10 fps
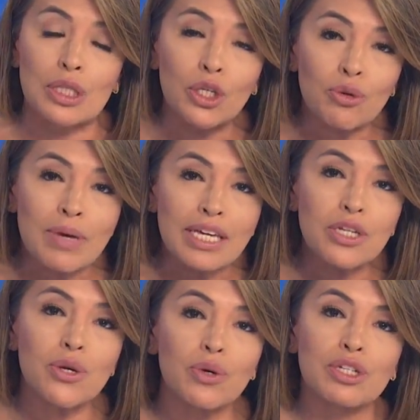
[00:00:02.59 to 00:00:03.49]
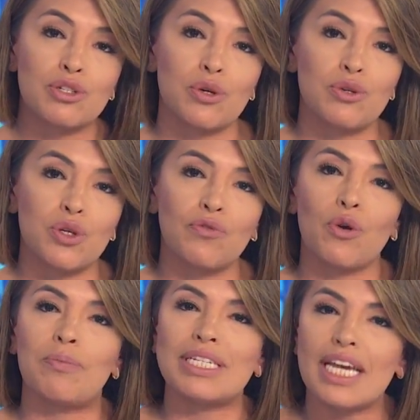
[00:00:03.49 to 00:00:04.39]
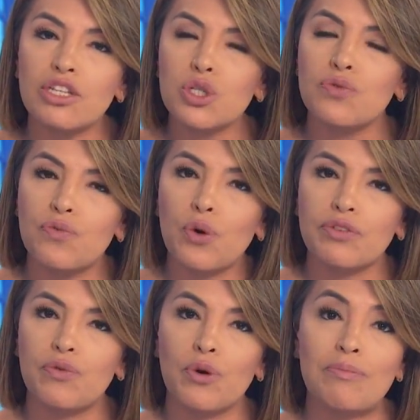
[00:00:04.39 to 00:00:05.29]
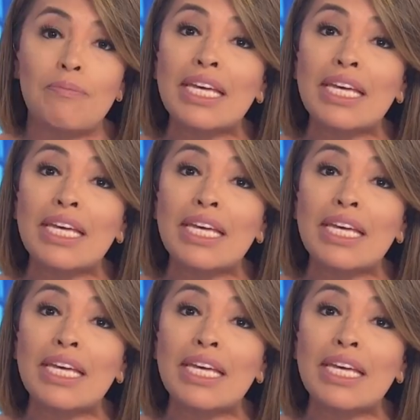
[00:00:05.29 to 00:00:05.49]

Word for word: Looming new concerns over a potential $44